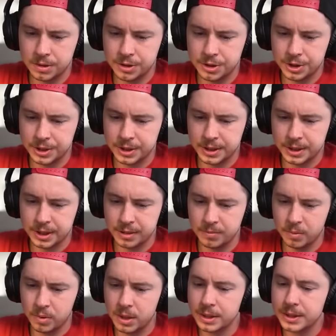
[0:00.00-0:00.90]
She's gonna keep
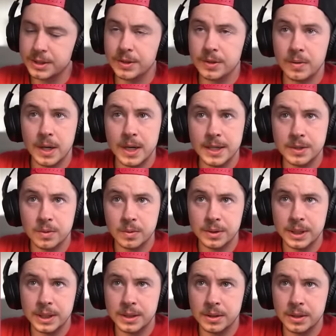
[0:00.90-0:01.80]
walking to the right toward
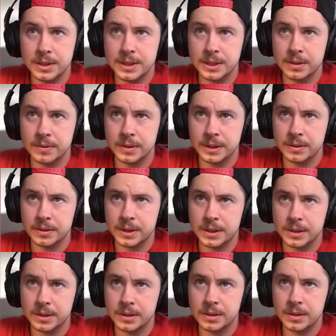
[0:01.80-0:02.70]
the Eagle Artillery.
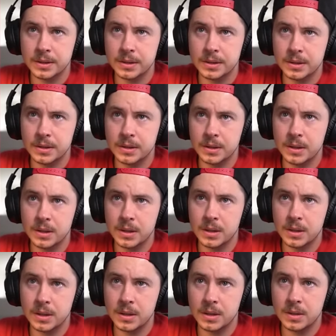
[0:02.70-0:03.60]
Okay.
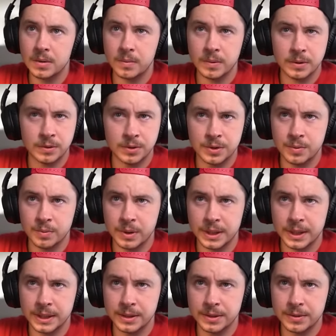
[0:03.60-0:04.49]
We lose 1
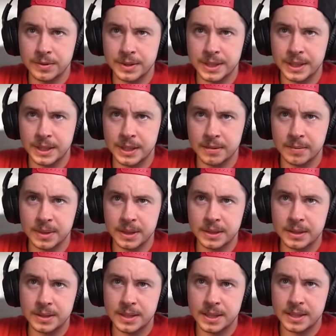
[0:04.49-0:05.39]
healer to a seeking air
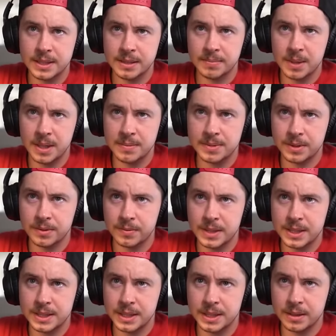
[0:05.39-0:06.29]
mine. Tesla pops on the
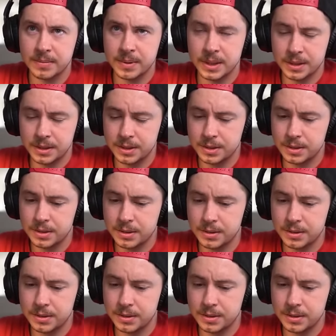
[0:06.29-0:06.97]
right side of the base.